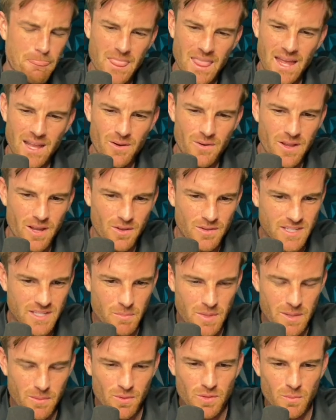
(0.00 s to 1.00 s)
I don't know. It's
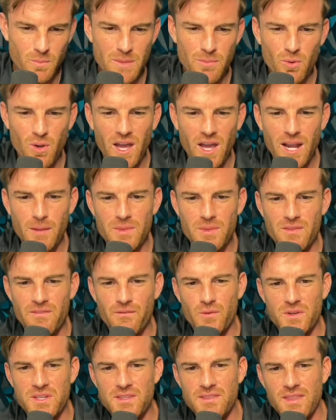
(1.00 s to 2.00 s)
like people people got to be
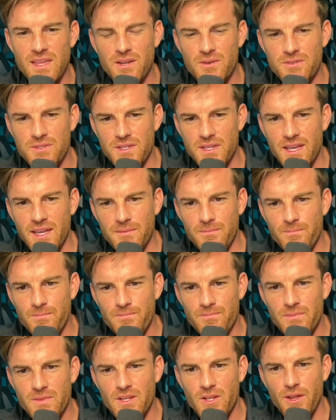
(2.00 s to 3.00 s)
free thinkers again.
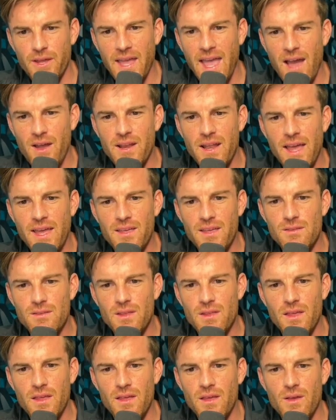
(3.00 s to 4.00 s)
You know, like how did I?
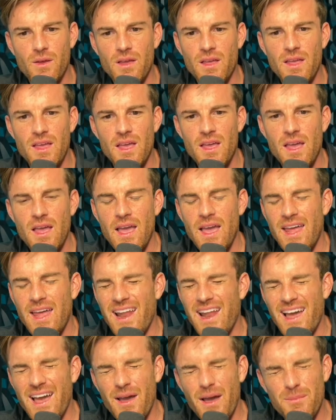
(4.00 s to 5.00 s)
Uh,
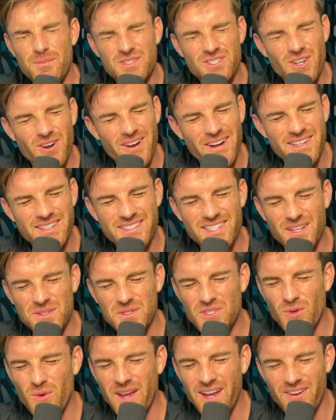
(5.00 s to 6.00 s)
and I, am sorry, it
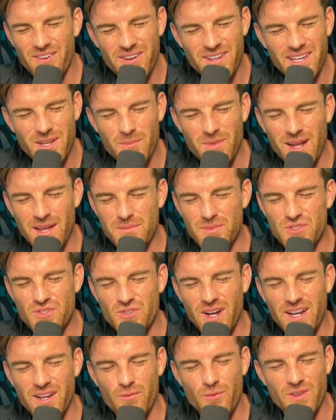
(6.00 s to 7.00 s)
sounds so arrogant, but I'm just
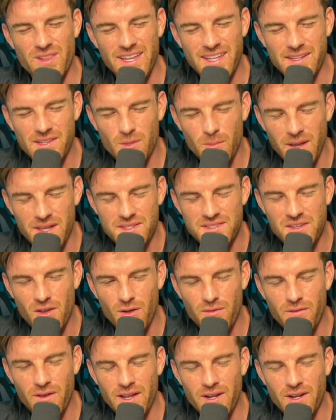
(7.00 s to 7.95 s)
trying to relate it to myself.